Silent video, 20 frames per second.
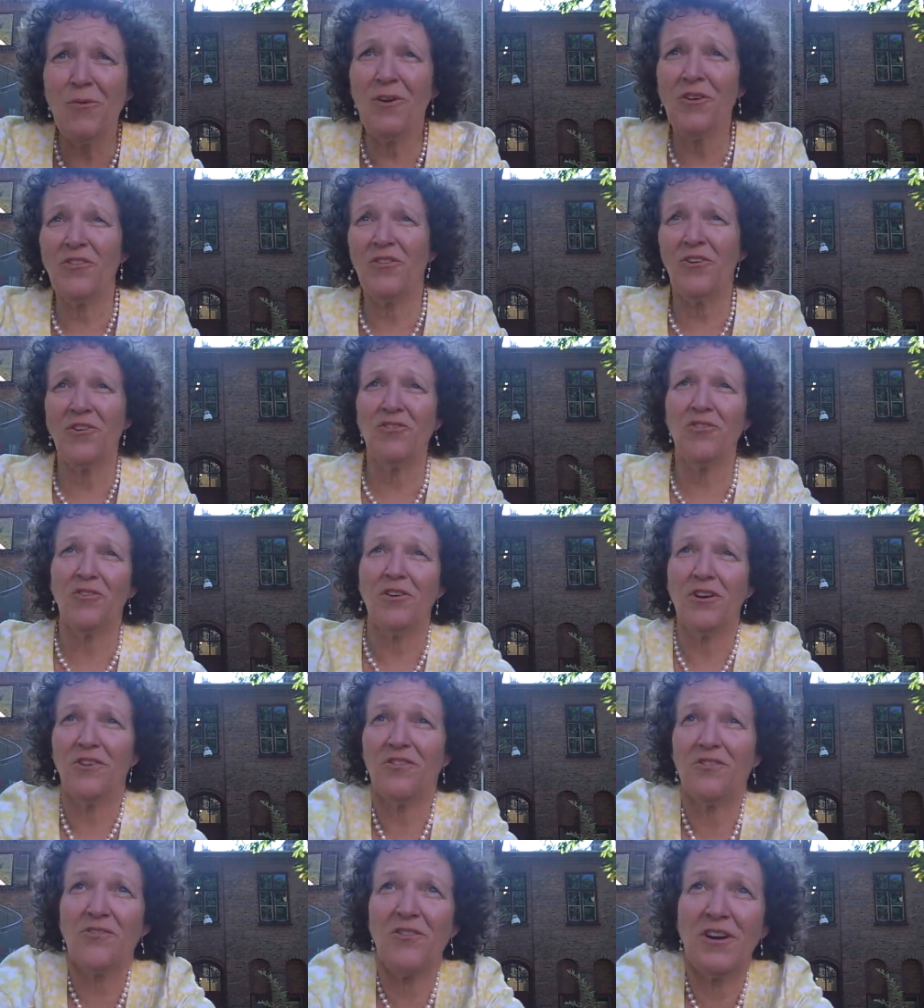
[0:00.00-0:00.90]
Well, social
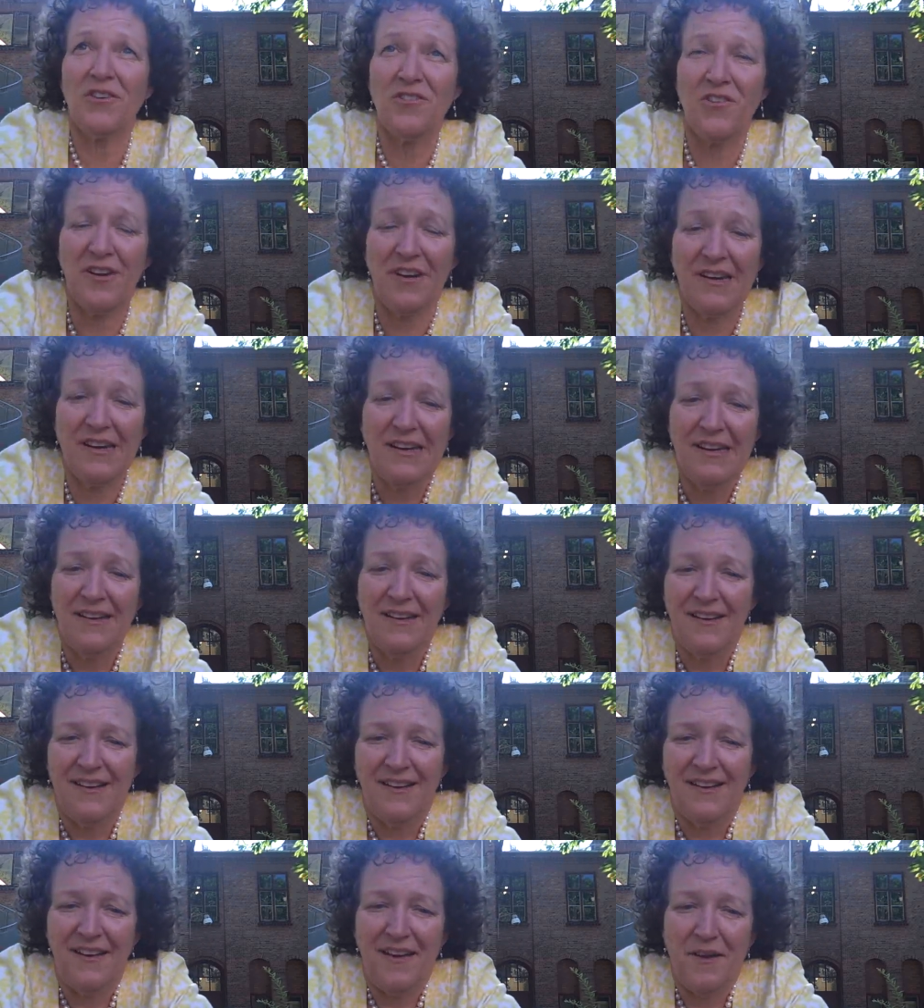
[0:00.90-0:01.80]
construction
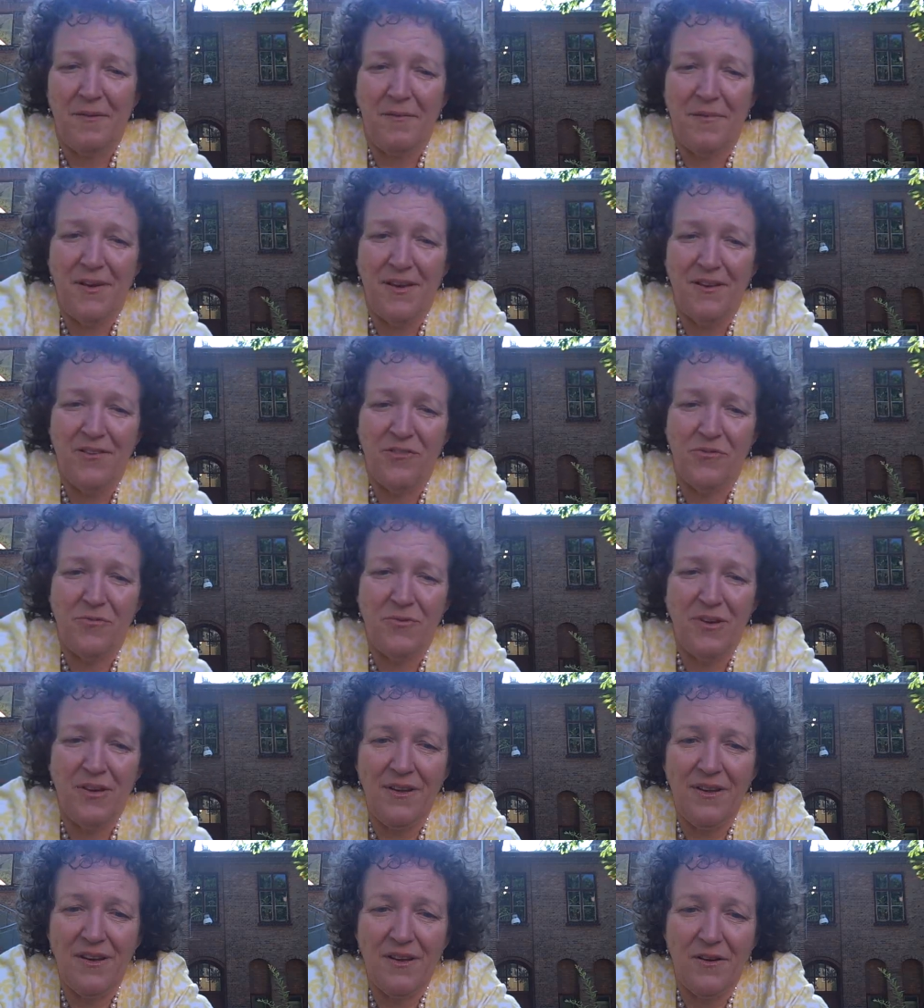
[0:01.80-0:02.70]
is
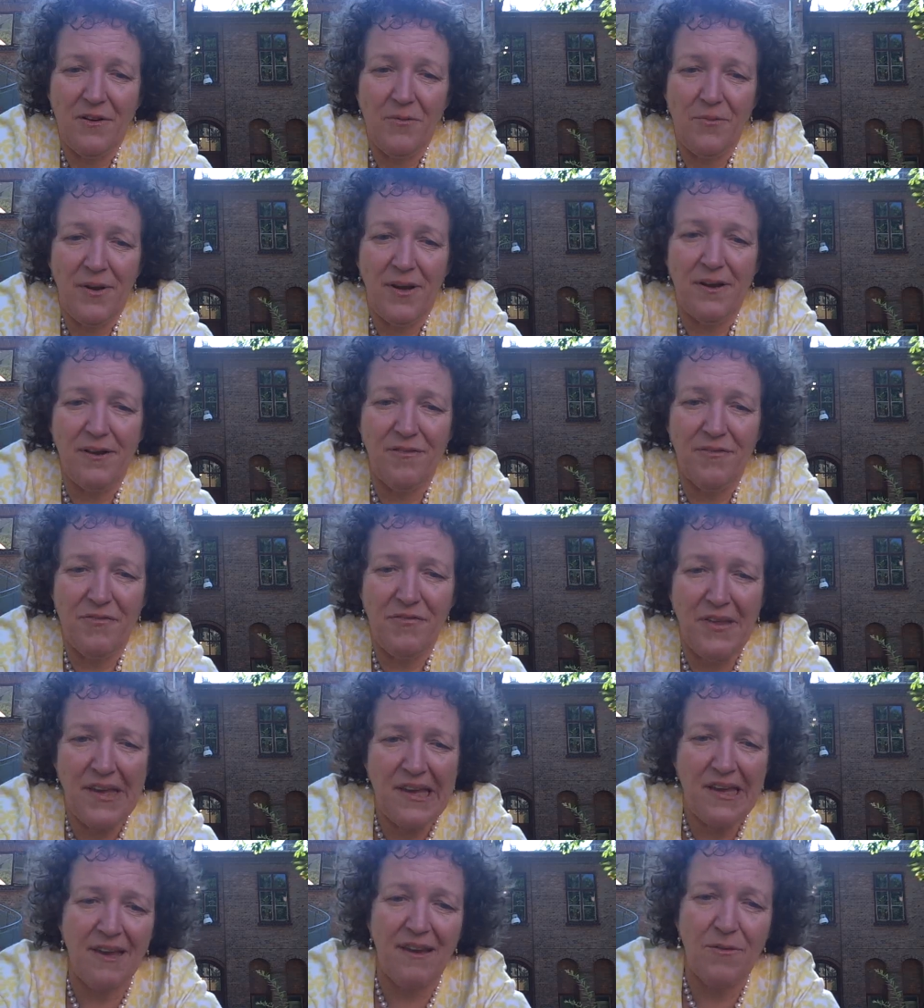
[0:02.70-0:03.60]
really a way of
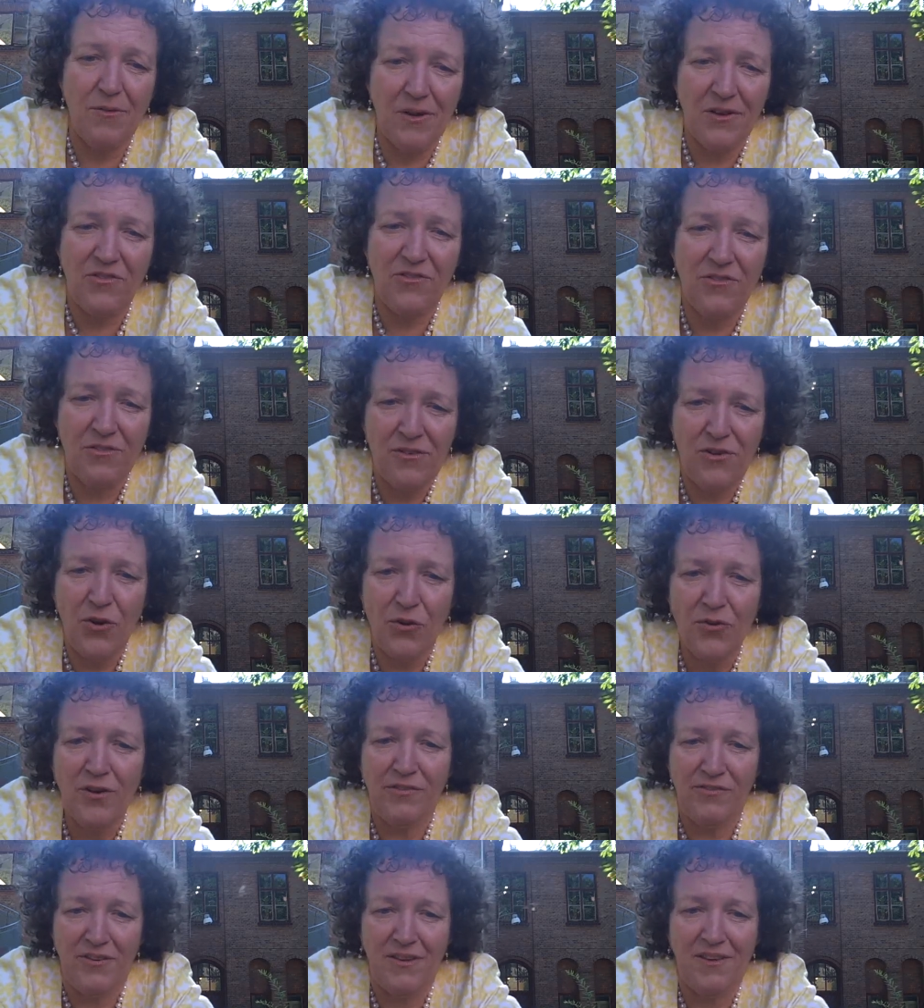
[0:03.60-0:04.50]
thinking which
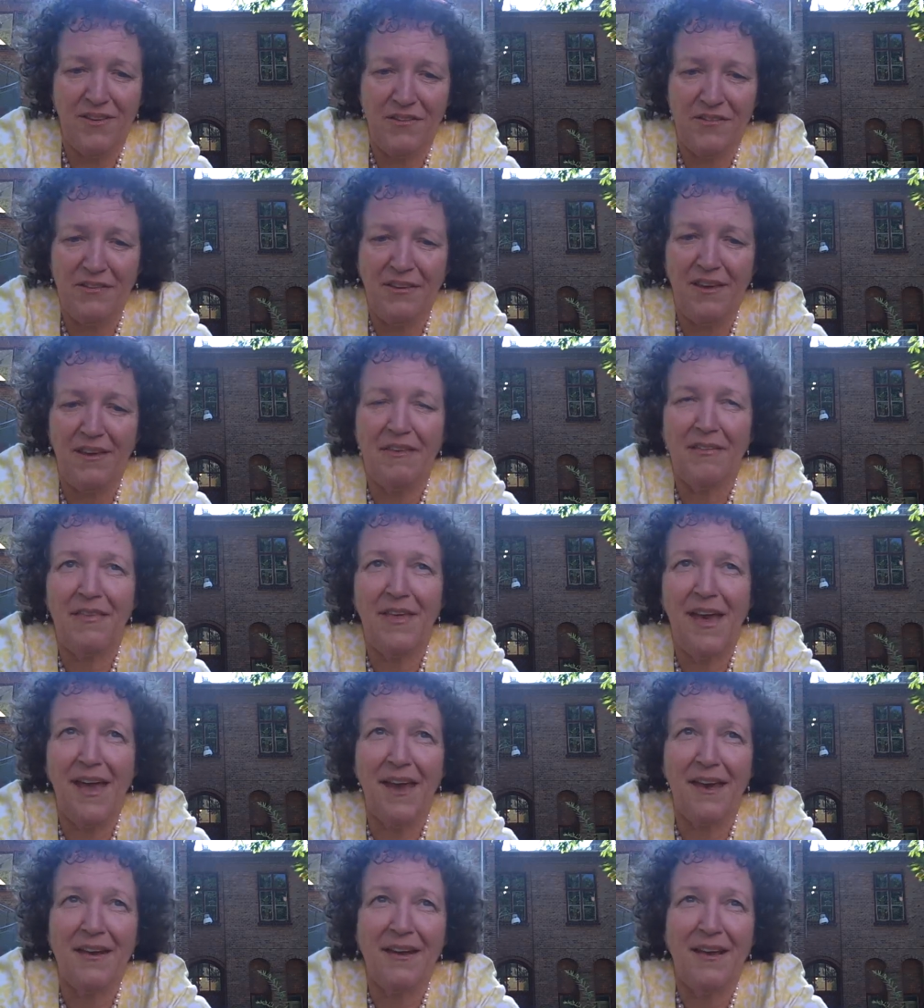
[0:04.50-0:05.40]
notices
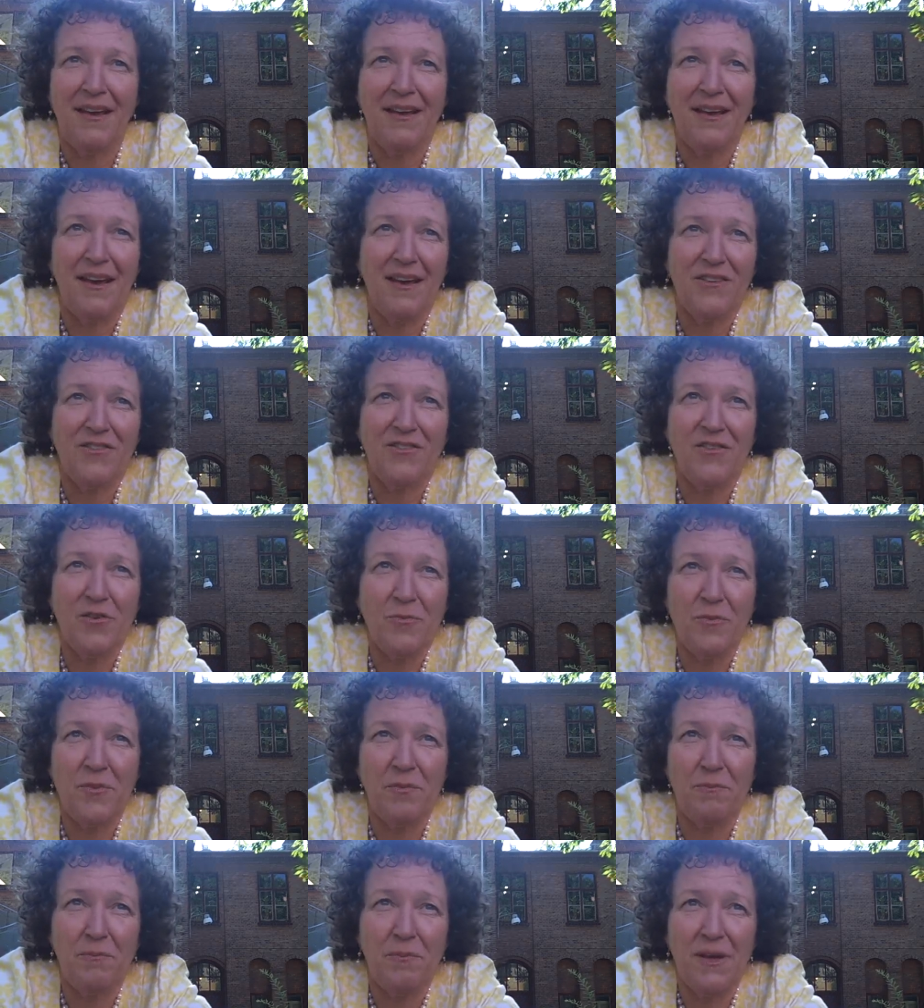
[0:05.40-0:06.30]
that as
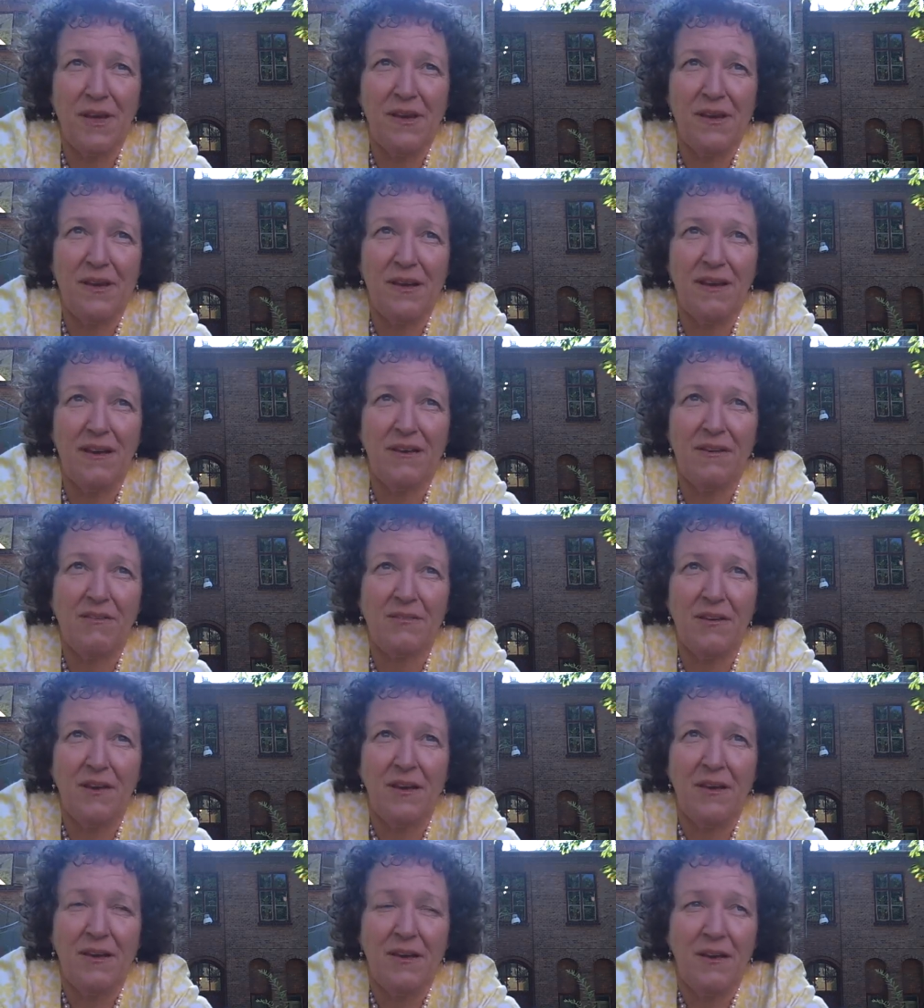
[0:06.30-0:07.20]
human
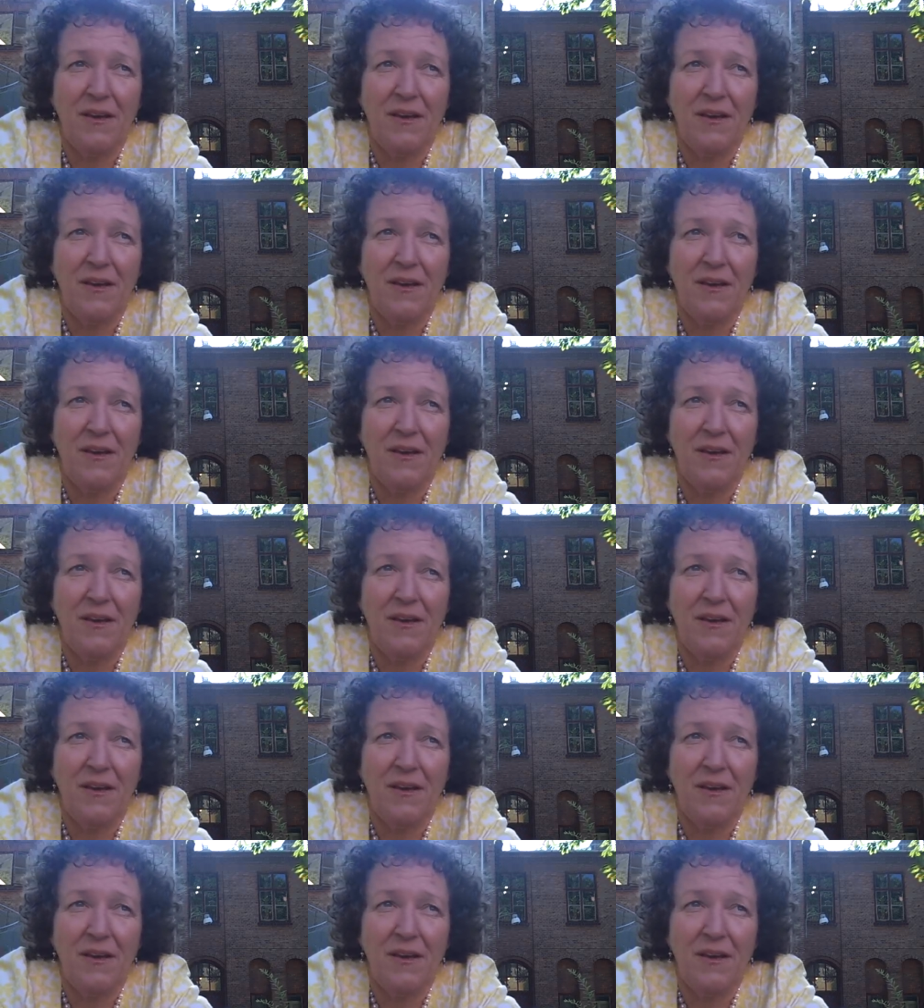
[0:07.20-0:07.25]
beings,